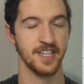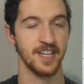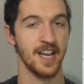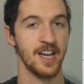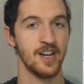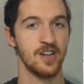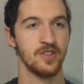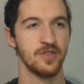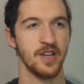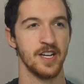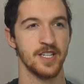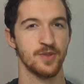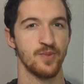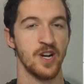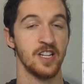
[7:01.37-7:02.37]
account
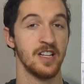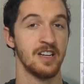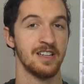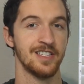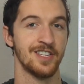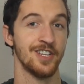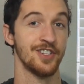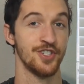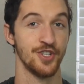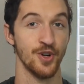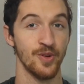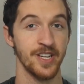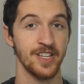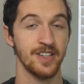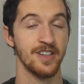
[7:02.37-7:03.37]
as well as a
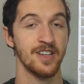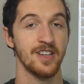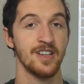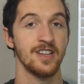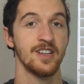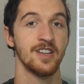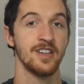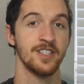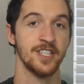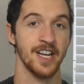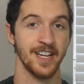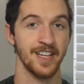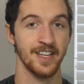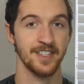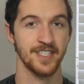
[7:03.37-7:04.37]
joint
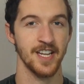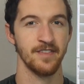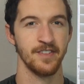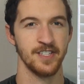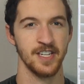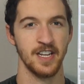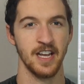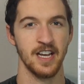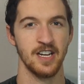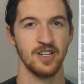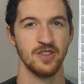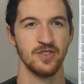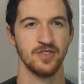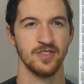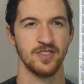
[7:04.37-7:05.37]
checking and savings
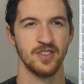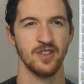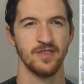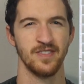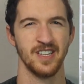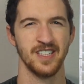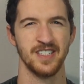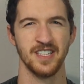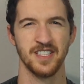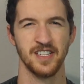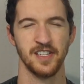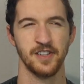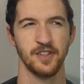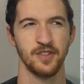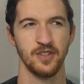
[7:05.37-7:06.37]
account. SoFi does it
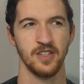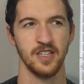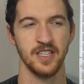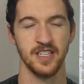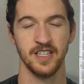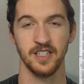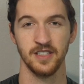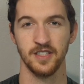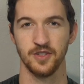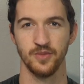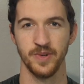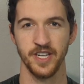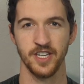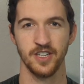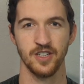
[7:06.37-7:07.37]
a little
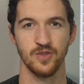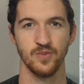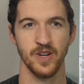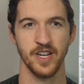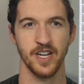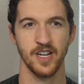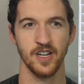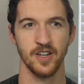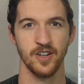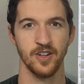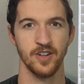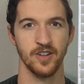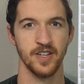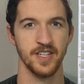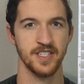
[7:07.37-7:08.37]
weird
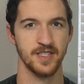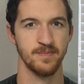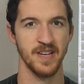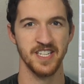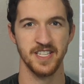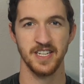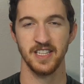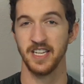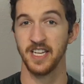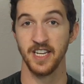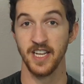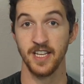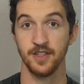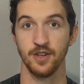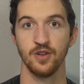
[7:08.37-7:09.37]
where it's basically an
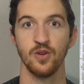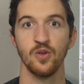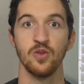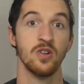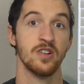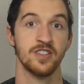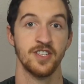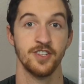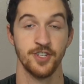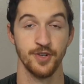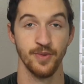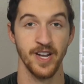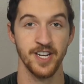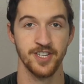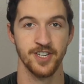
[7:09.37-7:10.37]
either or
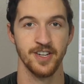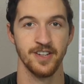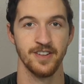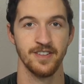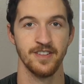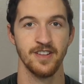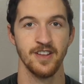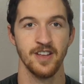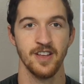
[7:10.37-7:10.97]
situation.